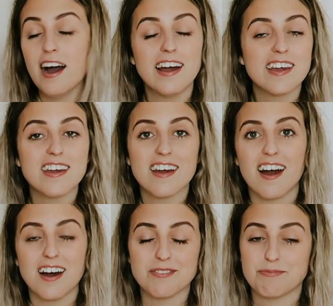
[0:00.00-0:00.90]
I
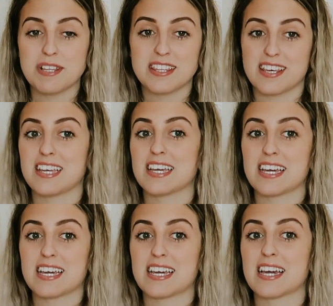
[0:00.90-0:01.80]
have been
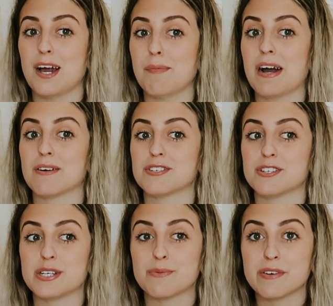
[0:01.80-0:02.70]
thinking about
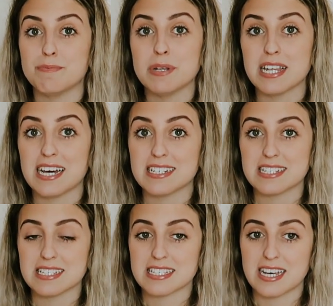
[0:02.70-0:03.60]
shooting with
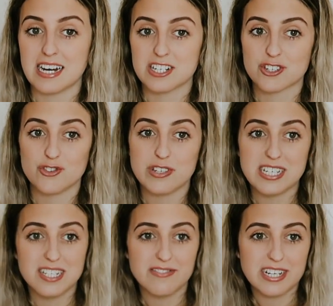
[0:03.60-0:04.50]
plants and
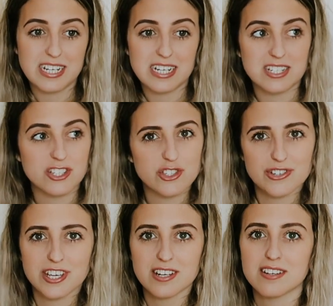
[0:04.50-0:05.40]
greenery and
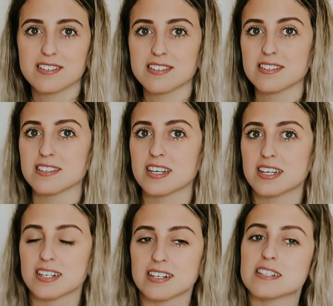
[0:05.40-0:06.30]
succulents
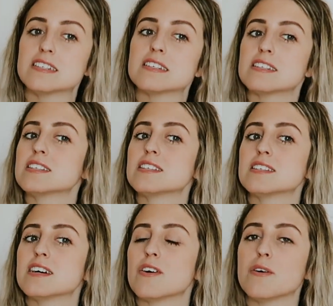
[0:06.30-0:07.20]
and
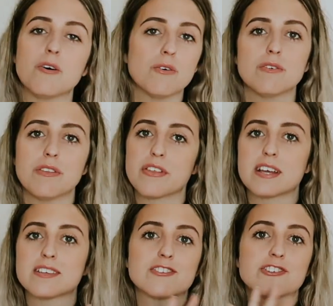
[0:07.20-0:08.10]
all
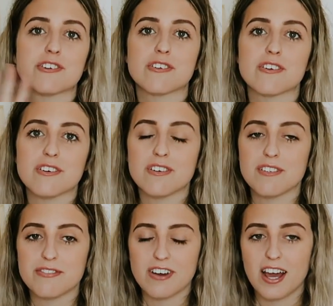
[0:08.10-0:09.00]
things
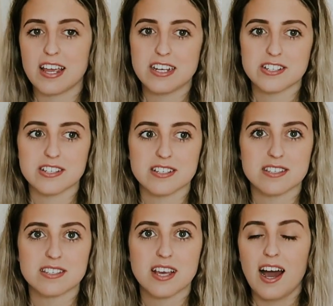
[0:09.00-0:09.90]
jungle for ages.